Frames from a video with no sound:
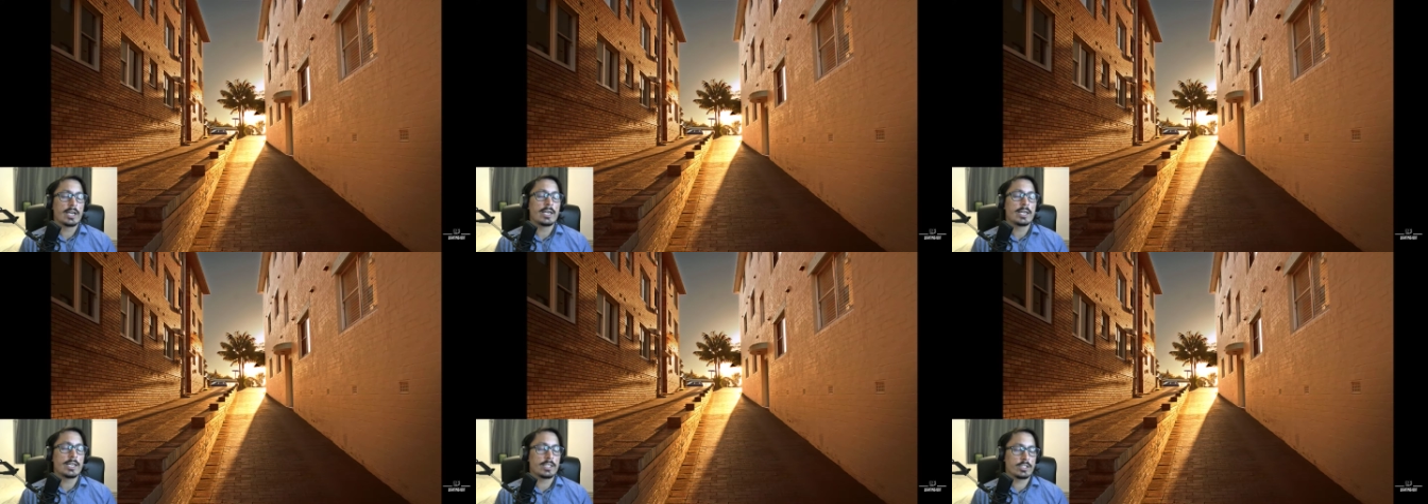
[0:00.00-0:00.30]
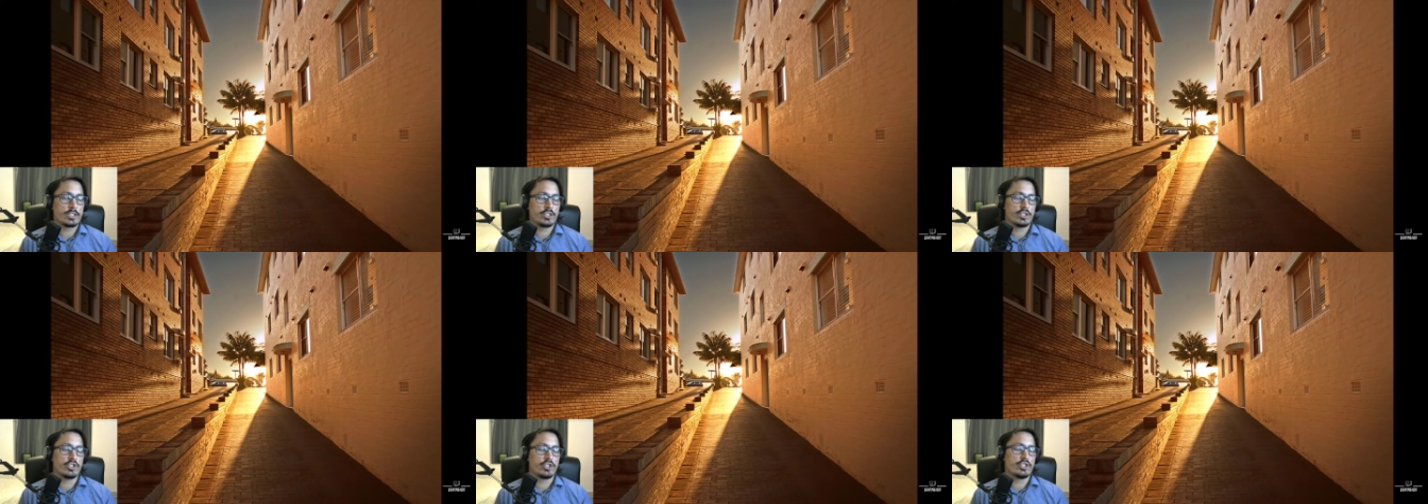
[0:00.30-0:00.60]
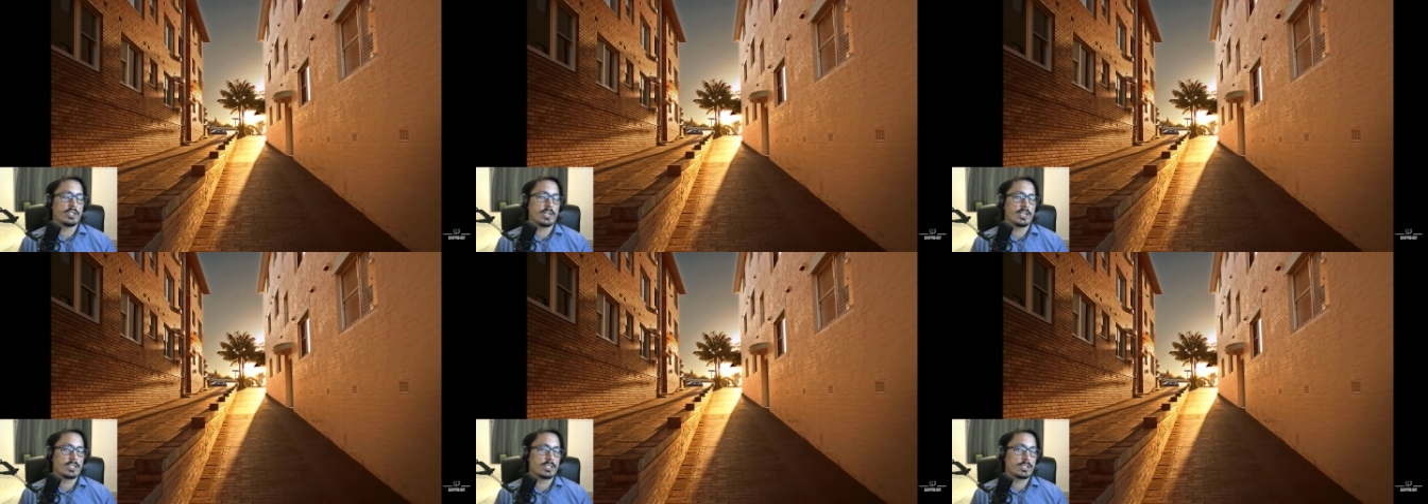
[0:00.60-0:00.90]
it
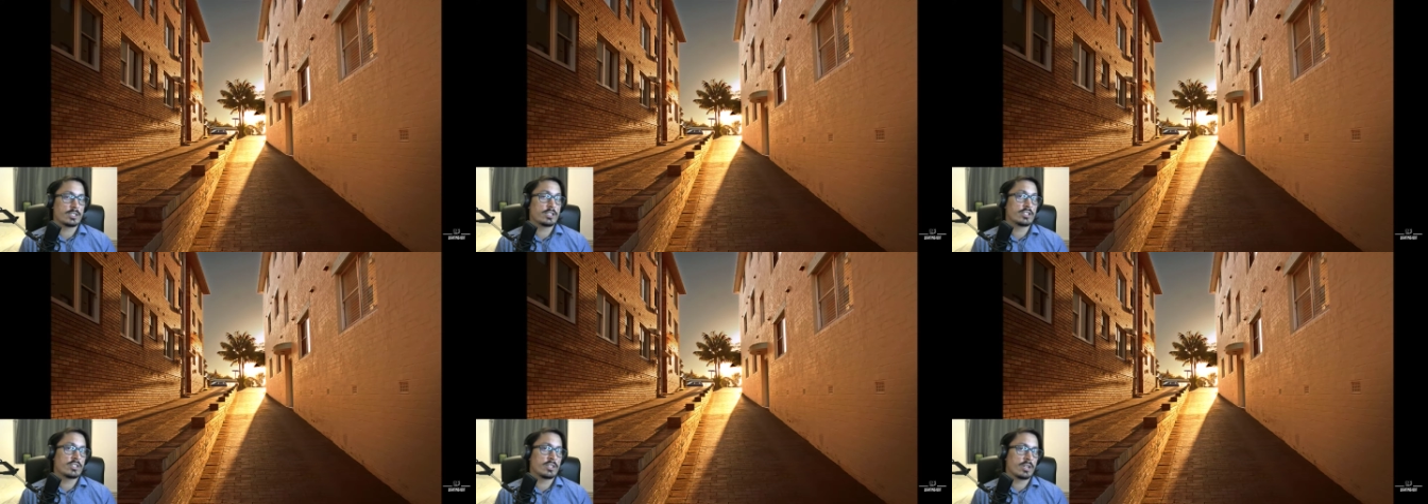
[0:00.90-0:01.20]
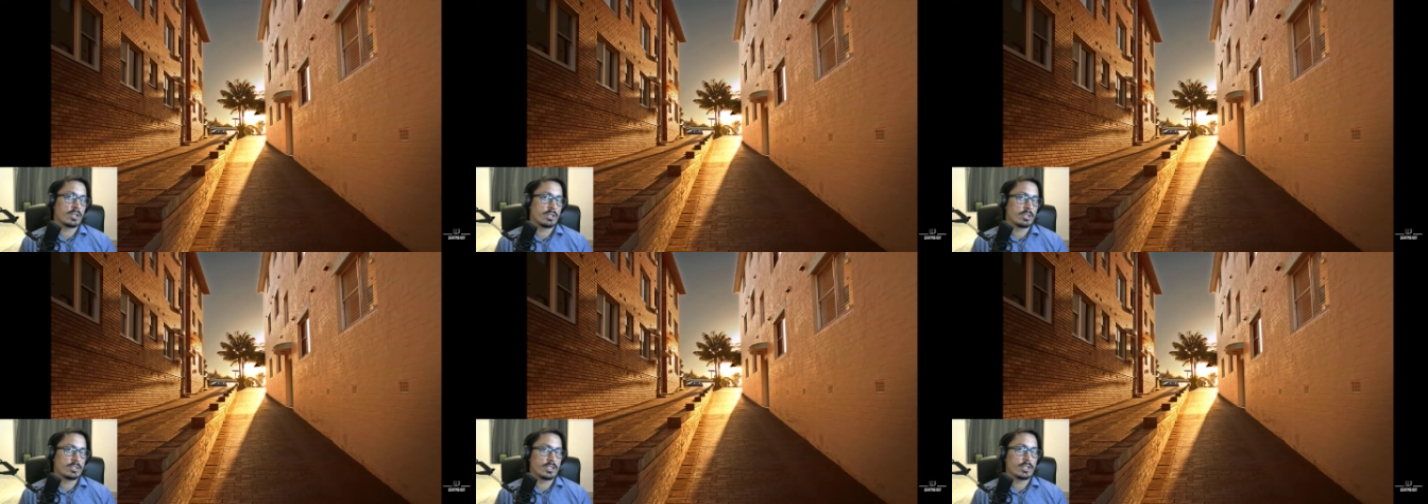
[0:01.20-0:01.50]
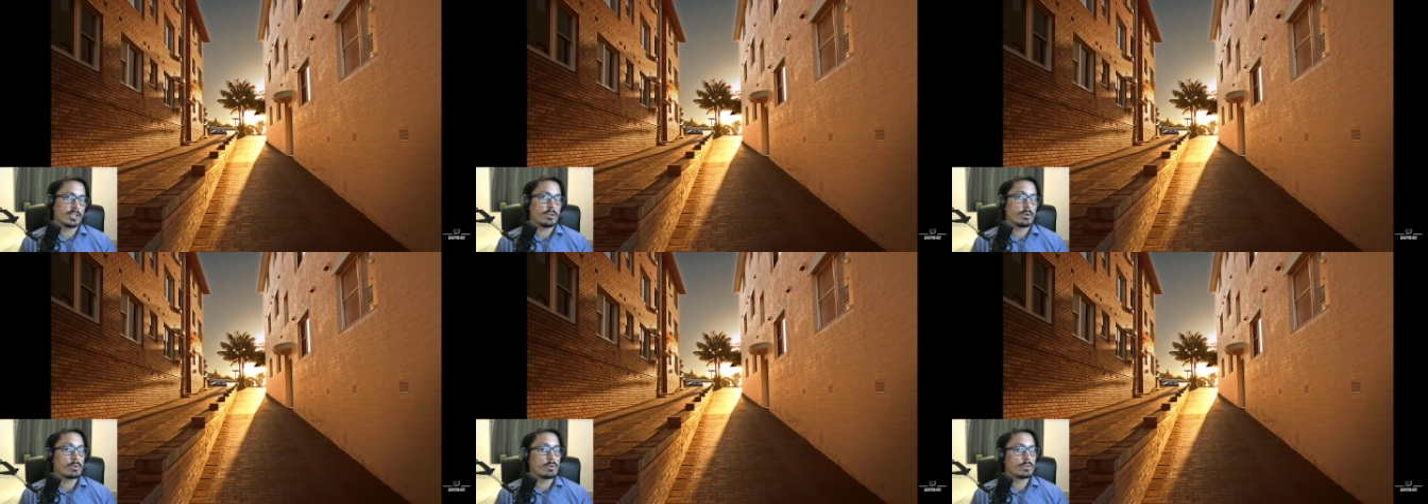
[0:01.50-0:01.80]
suggests
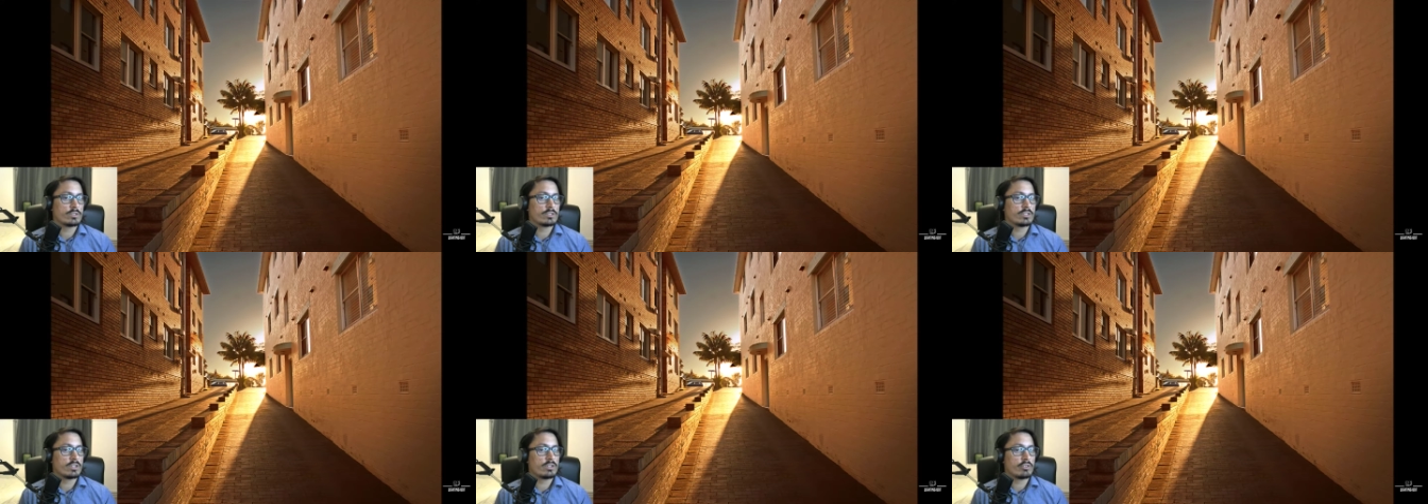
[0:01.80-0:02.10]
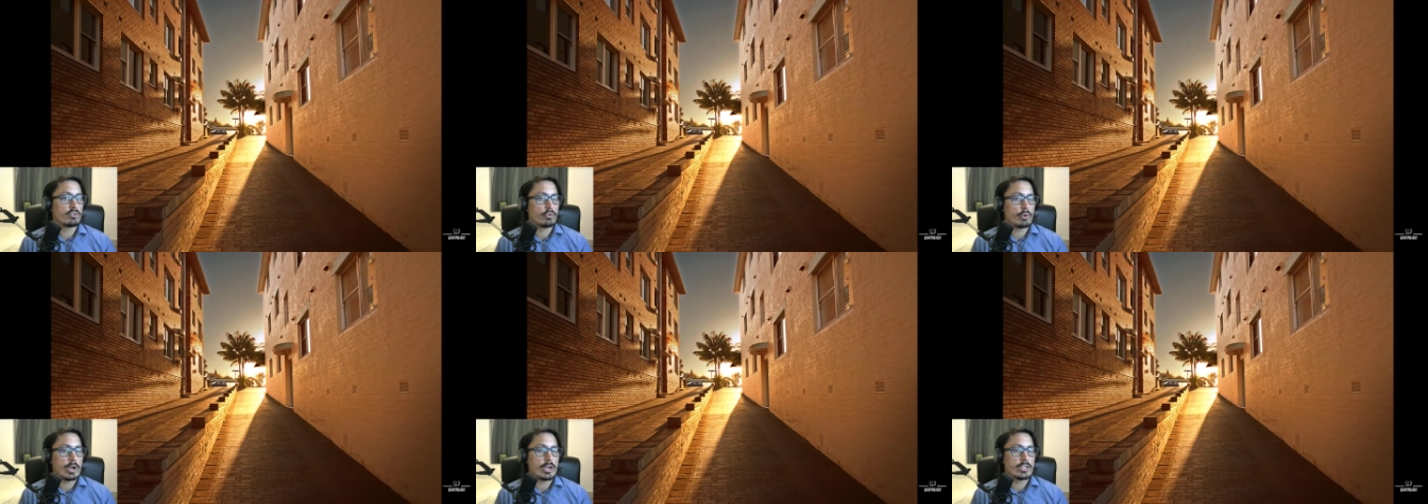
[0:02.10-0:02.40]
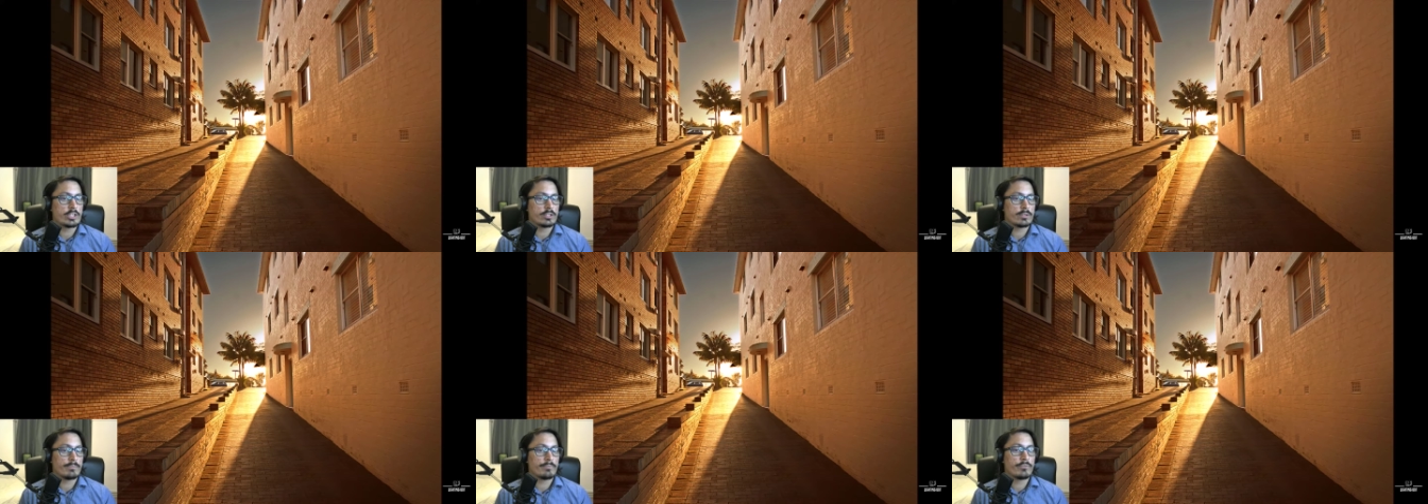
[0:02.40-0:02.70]
sunset or
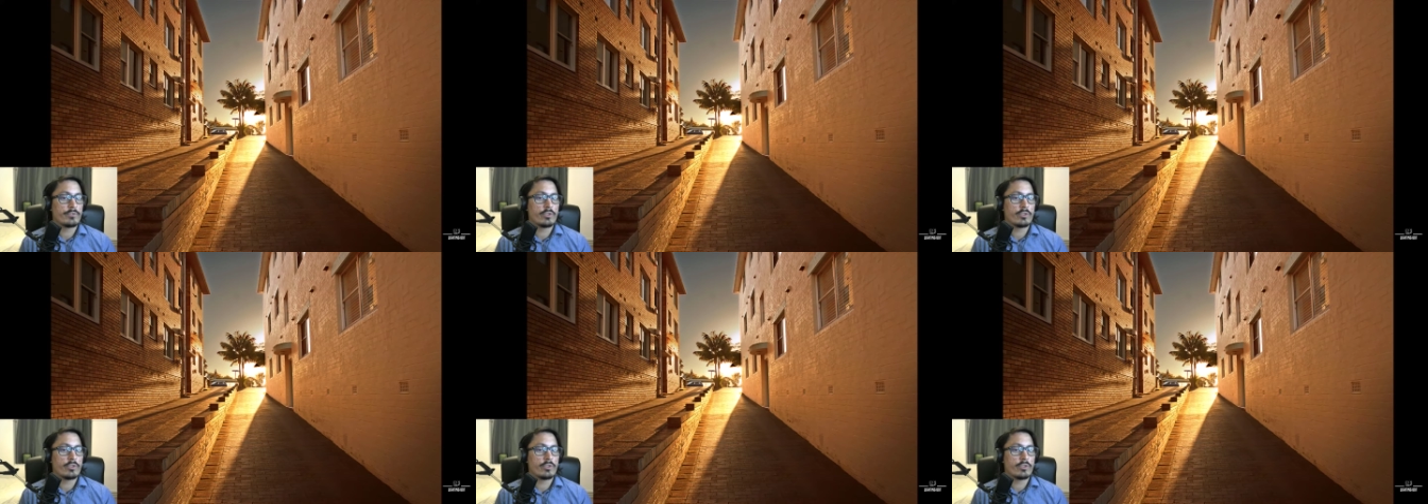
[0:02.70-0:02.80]
sunrise.